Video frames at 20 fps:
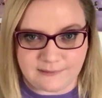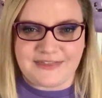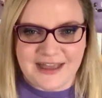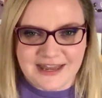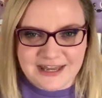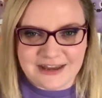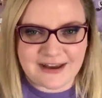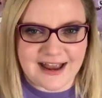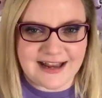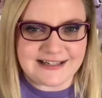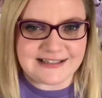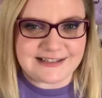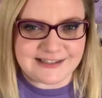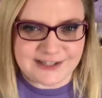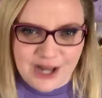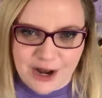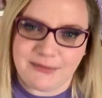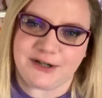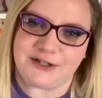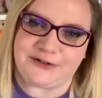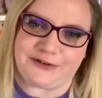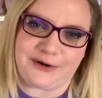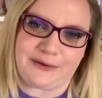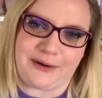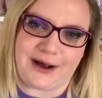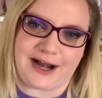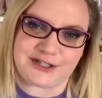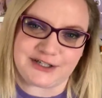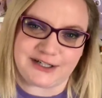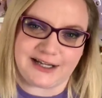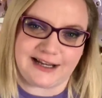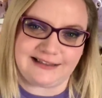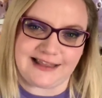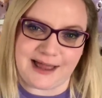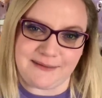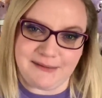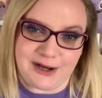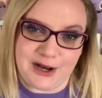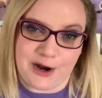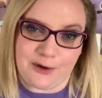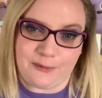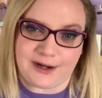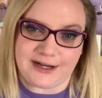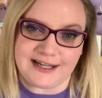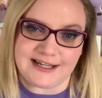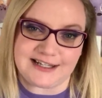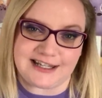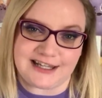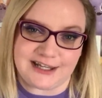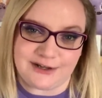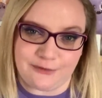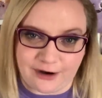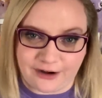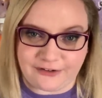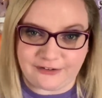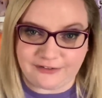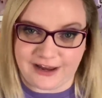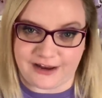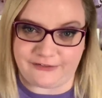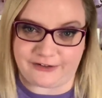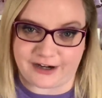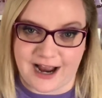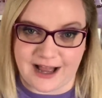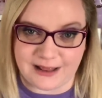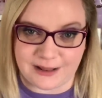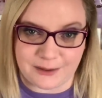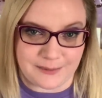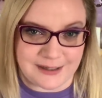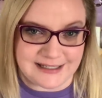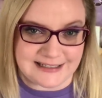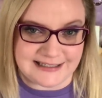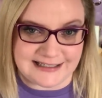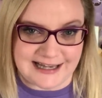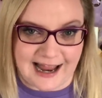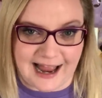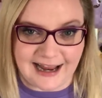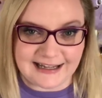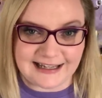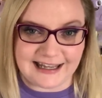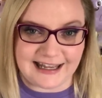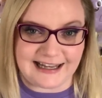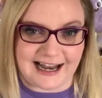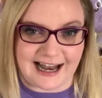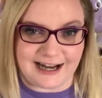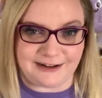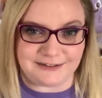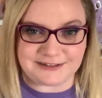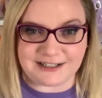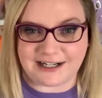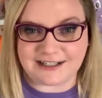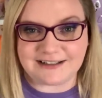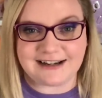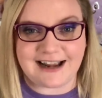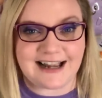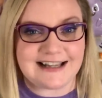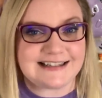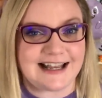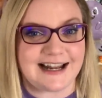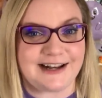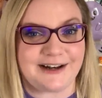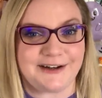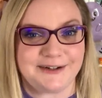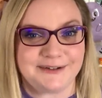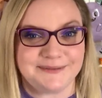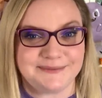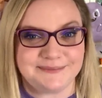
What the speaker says: Thank you guys so much for watching. Let me know what is your favorite Halloween snack, and I will talk to you guys later.